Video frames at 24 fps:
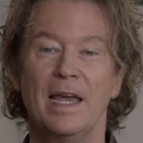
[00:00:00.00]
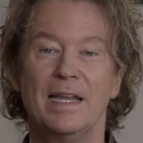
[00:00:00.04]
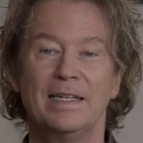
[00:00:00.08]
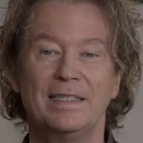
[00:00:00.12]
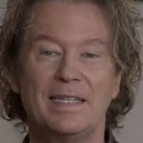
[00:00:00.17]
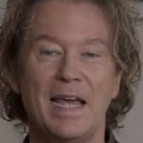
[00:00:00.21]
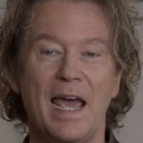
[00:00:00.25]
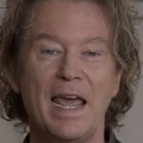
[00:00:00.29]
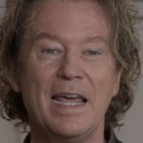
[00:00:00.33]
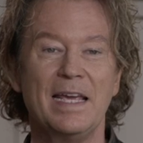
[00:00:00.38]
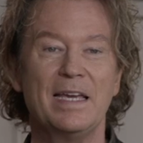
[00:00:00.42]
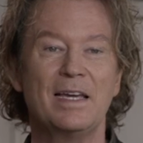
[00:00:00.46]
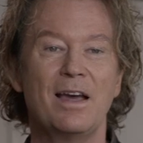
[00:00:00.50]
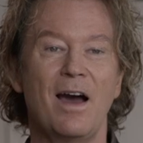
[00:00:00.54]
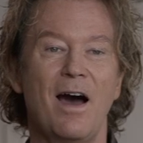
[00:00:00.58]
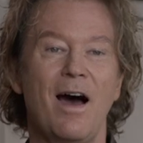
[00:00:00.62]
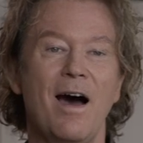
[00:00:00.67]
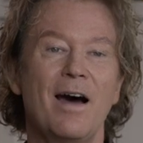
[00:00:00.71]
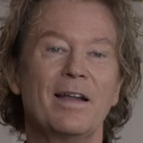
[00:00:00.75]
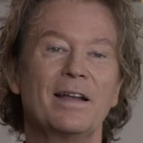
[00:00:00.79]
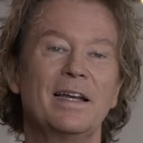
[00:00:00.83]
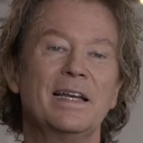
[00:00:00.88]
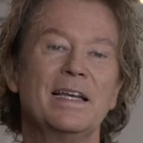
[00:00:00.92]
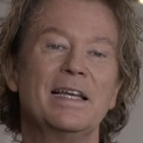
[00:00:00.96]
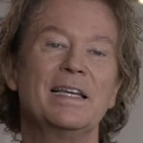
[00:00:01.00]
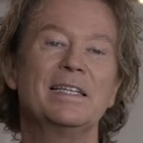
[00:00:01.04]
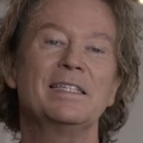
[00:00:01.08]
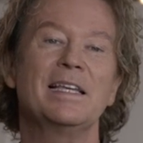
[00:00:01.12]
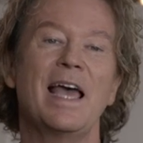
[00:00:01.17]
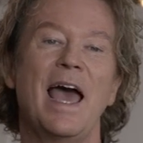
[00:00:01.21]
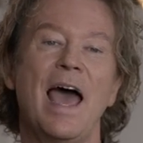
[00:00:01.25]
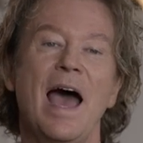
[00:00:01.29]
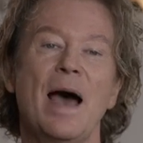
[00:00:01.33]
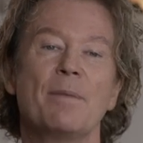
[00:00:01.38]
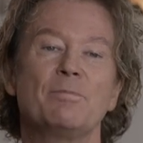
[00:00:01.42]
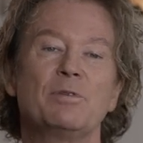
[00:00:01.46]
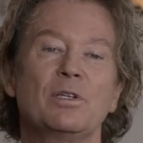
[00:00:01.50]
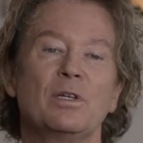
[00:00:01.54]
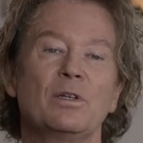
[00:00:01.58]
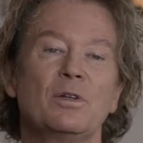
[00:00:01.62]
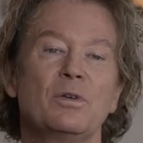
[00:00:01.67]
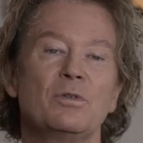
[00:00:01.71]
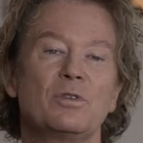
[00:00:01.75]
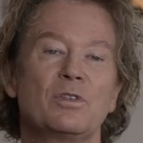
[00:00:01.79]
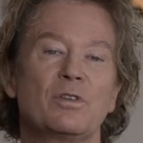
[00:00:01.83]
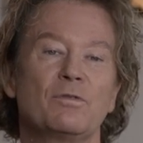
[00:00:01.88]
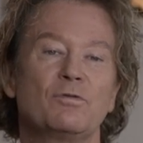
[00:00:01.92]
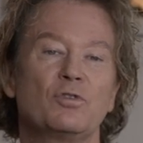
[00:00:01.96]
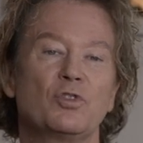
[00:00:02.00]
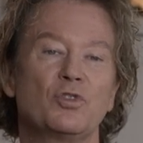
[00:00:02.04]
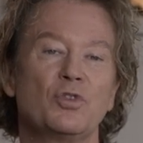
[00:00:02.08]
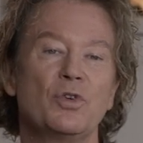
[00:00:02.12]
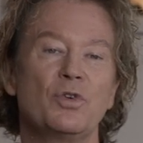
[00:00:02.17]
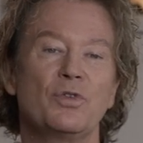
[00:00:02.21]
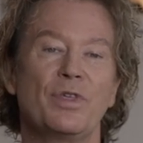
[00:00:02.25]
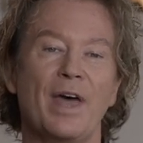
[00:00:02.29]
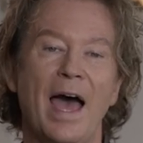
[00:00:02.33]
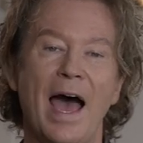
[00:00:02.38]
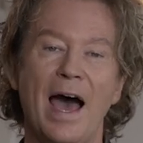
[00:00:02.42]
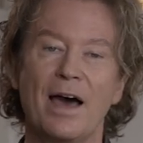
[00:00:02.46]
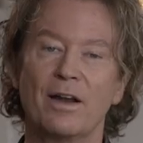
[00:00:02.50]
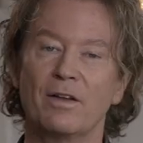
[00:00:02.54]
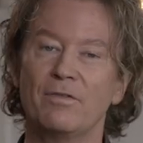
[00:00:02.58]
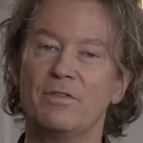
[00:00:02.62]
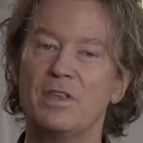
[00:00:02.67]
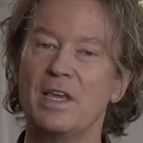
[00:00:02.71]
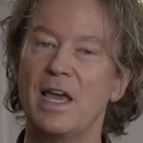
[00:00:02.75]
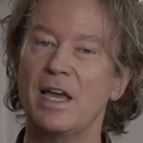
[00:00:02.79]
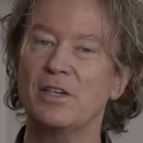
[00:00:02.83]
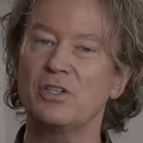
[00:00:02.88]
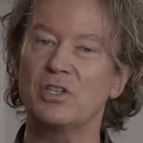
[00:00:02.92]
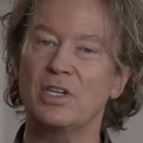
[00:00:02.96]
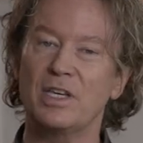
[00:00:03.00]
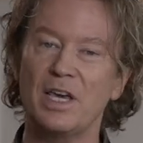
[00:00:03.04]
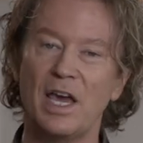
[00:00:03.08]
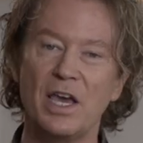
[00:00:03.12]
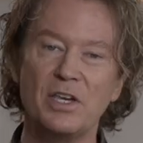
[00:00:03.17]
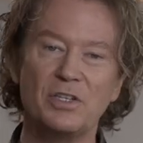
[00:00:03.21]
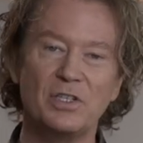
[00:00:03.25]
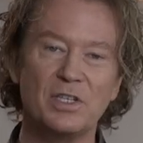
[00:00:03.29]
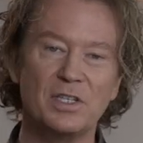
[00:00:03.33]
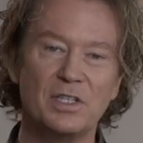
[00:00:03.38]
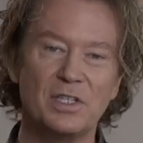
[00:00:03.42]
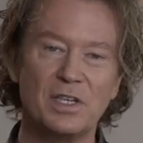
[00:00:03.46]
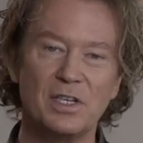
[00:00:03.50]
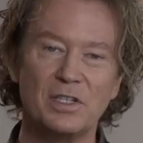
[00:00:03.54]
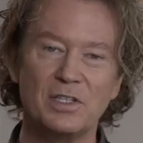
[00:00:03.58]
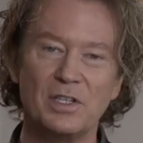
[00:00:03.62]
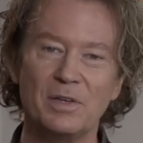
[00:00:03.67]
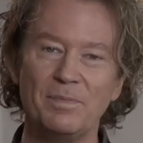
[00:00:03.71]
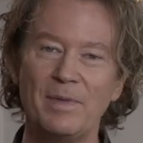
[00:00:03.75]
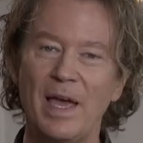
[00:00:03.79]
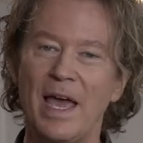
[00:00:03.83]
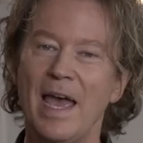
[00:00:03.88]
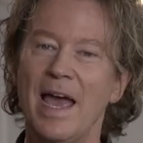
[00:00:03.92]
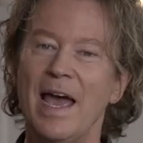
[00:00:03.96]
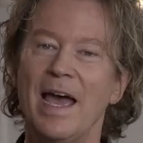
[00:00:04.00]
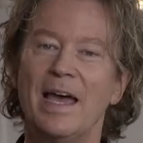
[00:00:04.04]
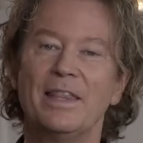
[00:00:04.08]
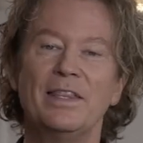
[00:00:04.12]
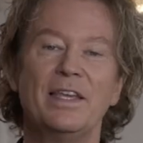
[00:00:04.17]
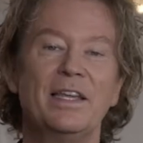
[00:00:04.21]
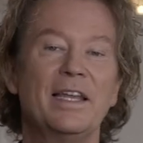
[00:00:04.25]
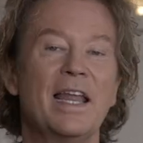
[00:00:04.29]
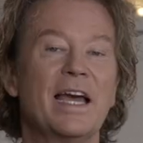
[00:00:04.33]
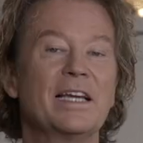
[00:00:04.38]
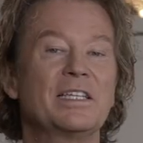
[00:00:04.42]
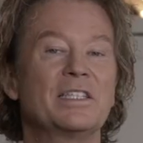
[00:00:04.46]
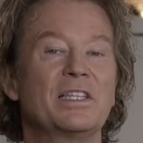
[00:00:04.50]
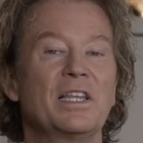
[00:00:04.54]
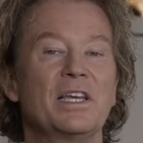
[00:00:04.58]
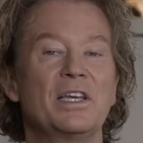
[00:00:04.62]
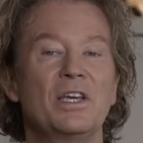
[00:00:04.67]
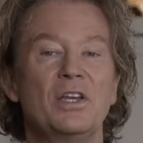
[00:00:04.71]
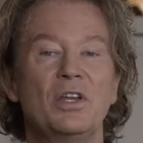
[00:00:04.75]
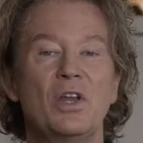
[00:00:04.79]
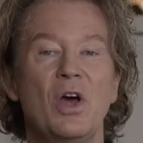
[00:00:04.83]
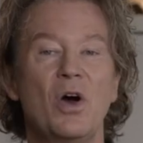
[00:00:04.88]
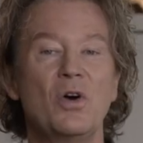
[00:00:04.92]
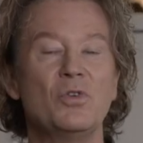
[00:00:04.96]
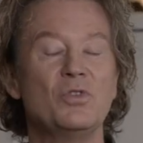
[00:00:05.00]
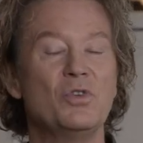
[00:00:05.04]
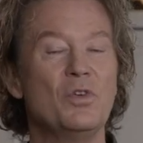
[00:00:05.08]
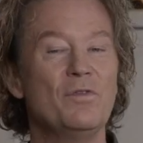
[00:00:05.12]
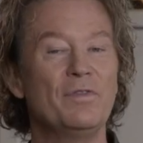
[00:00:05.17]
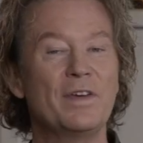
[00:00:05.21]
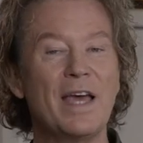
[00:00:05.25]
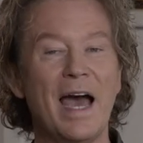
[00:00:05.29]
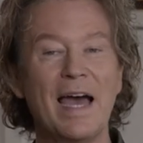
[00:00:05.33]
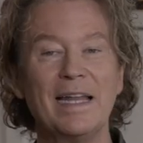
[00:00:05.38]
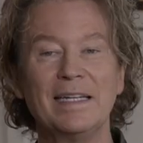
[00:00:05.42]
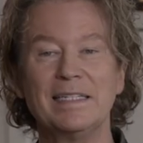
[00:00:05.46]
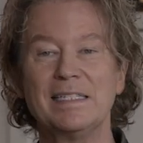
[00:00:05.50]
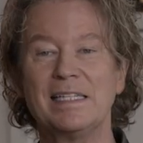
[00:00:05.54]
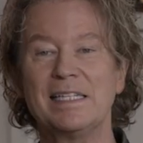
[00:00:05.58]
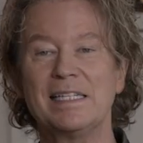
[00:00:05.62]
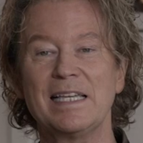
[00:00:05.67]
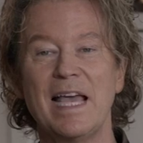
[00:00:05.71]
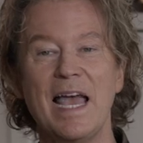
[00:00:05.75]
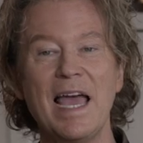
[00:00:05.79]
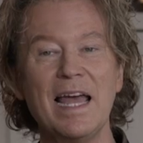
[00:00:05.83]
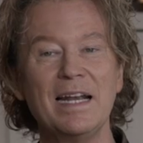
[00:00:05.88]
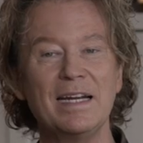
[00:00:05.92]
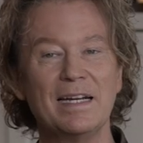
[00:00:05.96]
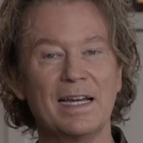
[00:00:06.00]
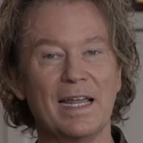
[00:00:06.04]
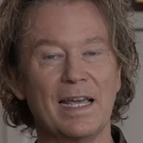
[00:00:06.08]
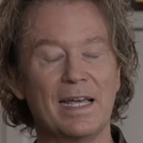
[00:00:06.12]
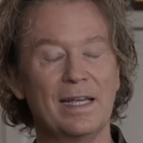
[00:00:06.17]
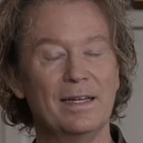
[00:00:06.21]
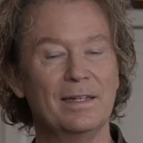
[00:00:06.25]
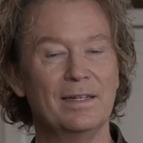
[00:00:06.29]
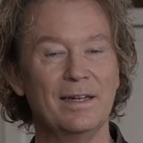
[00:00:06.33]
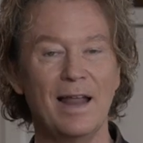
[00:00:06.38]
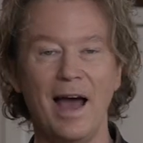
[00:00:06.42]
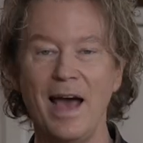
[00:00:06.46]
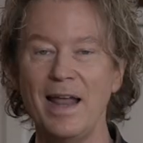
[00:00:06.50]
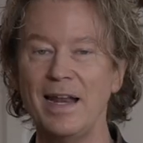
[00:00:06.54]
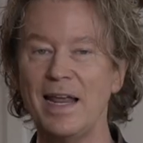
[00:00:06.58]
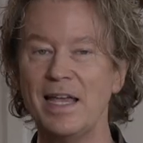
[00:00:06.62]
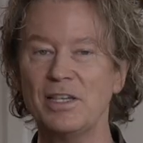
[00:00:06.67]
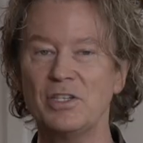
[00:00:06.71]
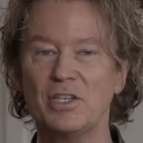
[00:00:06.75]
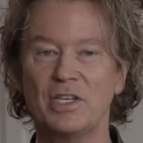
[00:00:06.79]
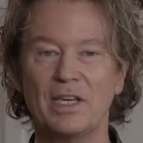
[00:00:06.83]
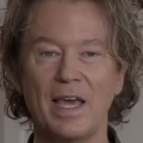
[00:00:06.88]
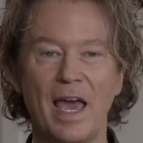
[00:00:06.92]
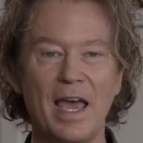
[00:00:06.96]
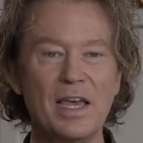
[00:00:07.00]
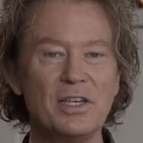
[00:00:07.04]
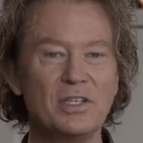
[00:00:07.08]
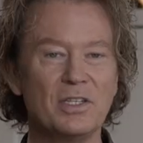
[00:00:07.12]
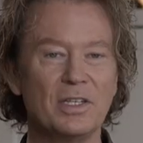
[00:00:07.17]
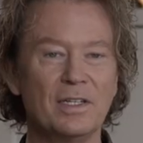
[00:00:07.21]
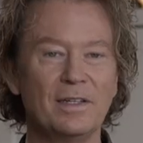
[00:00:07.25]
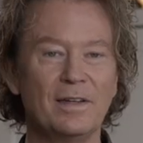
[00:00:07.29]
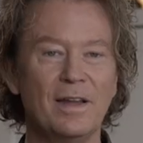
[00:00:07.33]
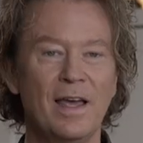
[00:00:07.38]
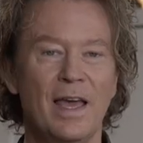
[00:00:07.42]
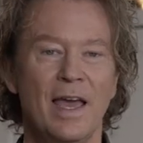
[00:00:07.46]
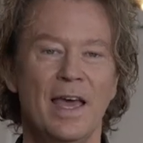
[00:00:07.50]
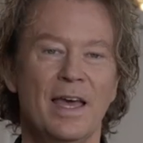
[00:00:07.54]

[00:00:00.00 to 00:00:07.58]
Take God and his absolutes of truth out of the education system, and the next thing you know, you've got insanity, not education.